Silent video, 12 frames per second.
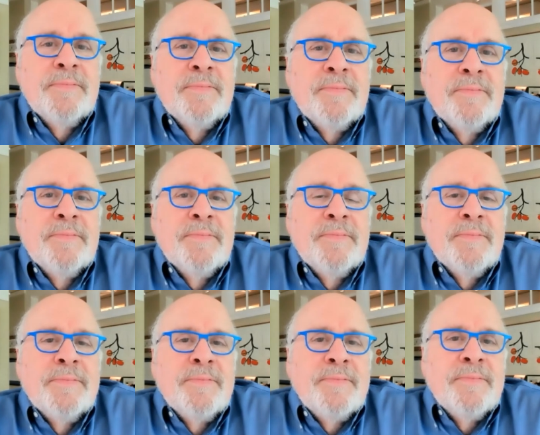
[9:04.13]

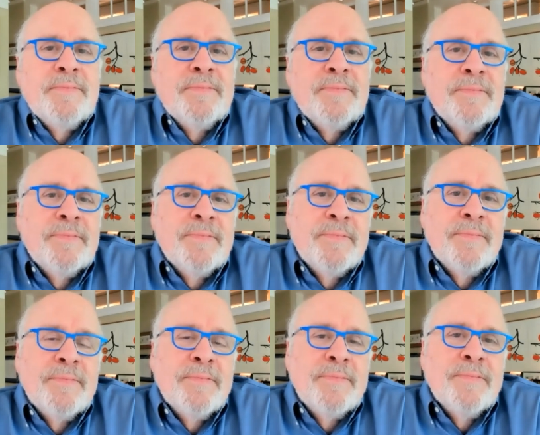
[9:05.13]

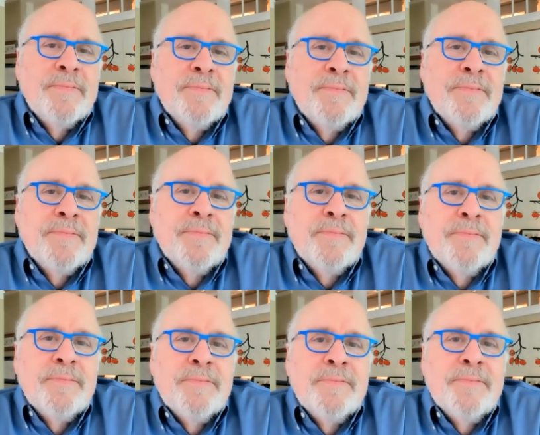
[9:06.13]

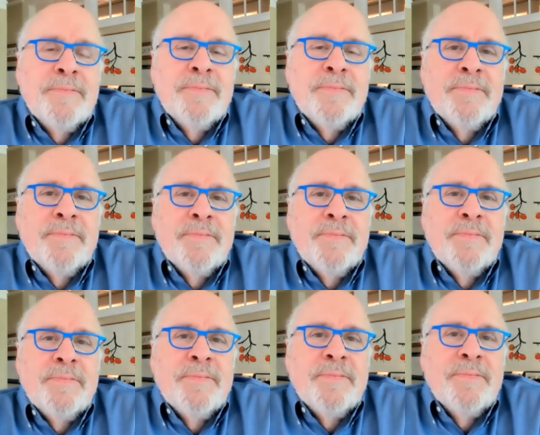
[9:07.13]

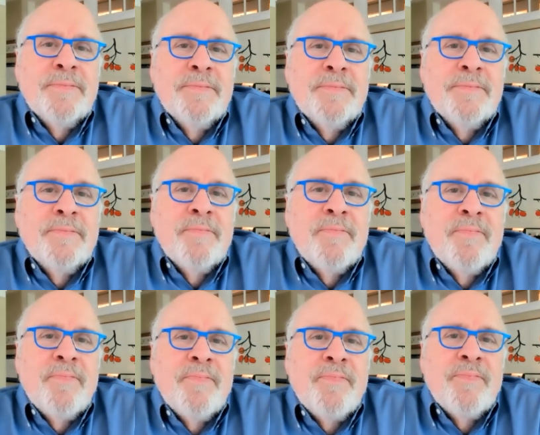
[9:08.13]

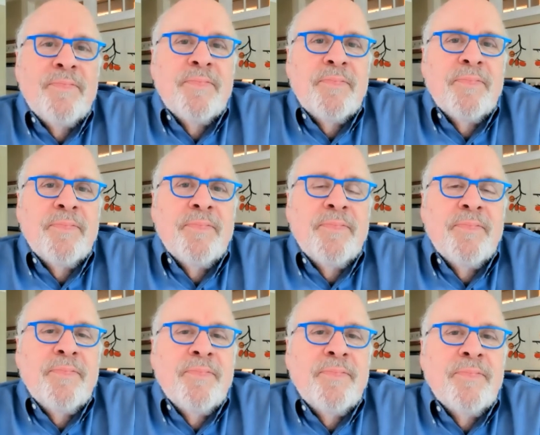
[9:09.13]

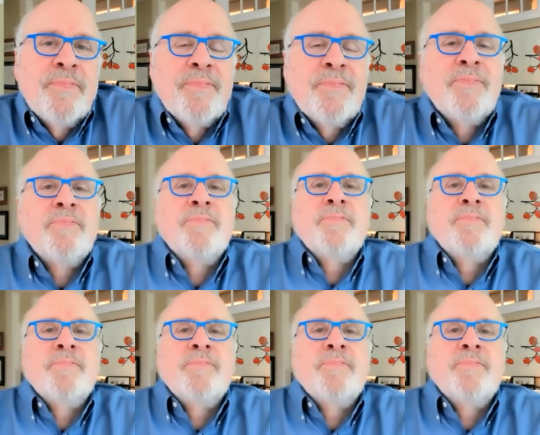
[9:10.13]
No words are spoken by the person on screen.